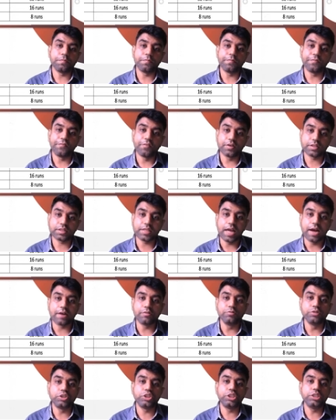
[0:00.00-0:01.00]
for
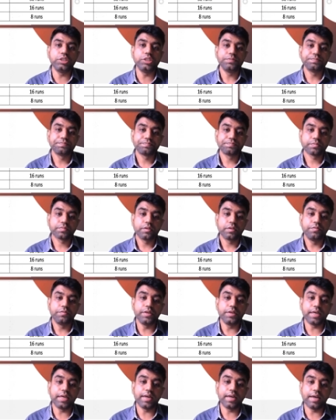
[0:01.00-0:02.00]
Taguchi
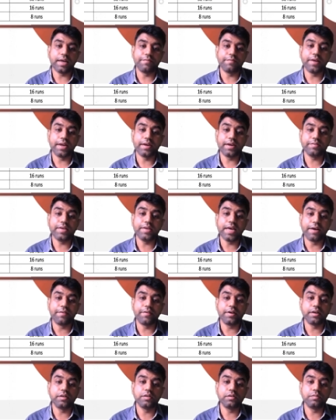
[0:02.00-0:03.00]
we can, when we have
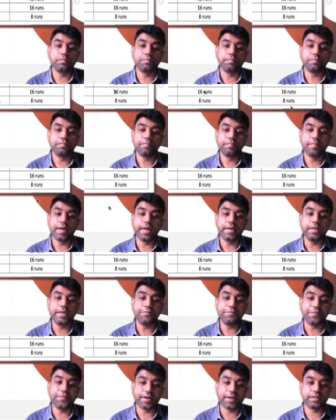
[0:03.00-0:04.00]
our
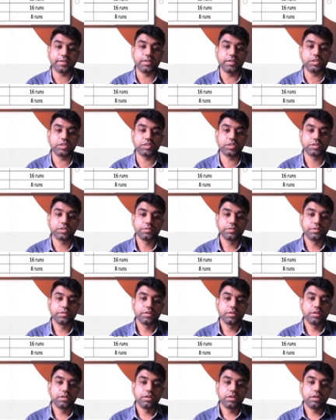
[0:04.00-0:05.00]
many factors
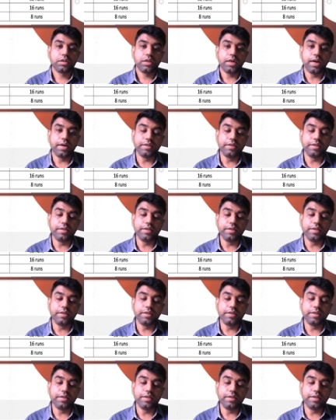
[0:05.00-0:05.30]
and